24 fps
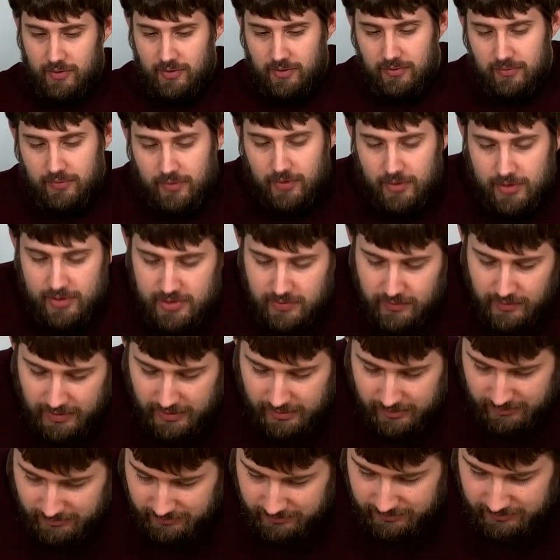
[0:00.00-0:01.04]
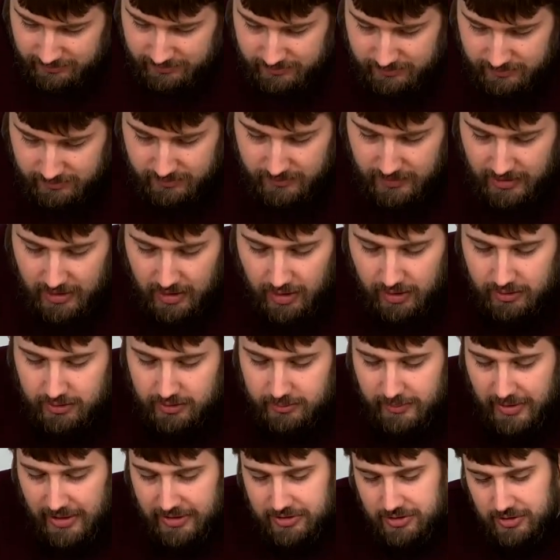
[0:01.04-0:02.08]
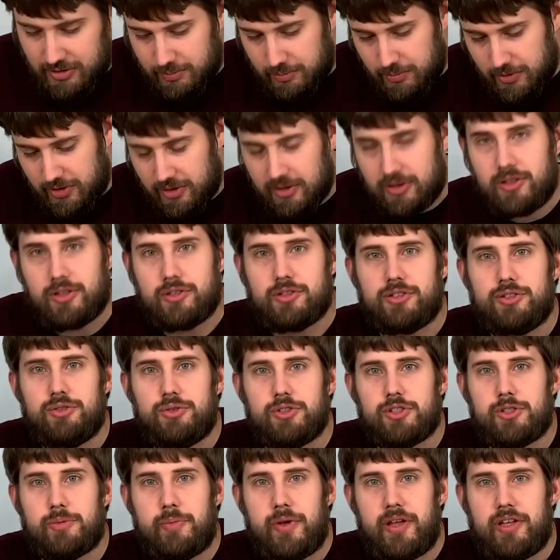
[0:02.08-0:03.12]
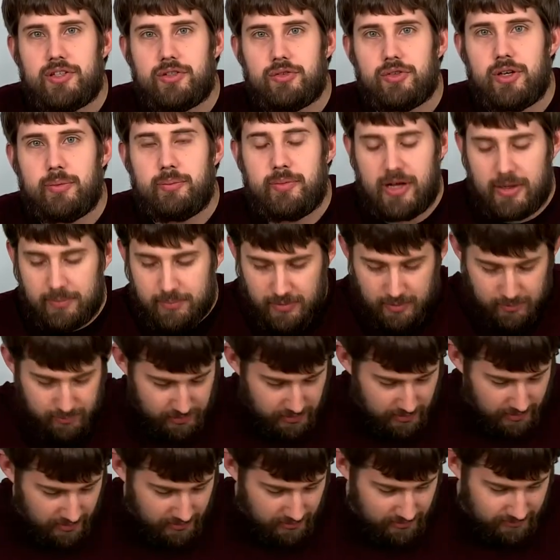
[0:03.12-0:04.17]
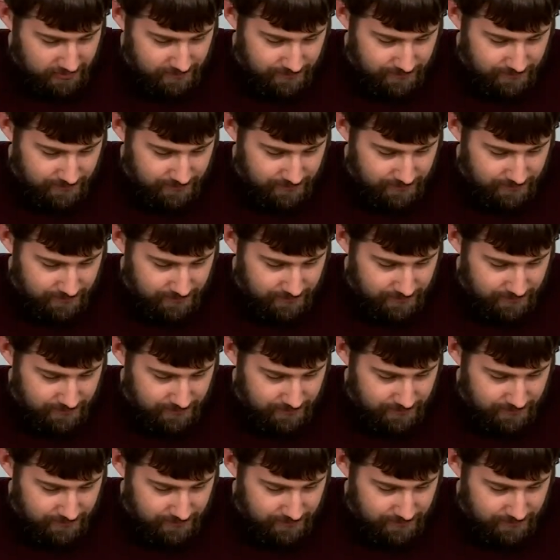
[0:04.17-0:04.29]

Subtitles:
First of all, color matches pretty close to a Space Gray MacBook Pro.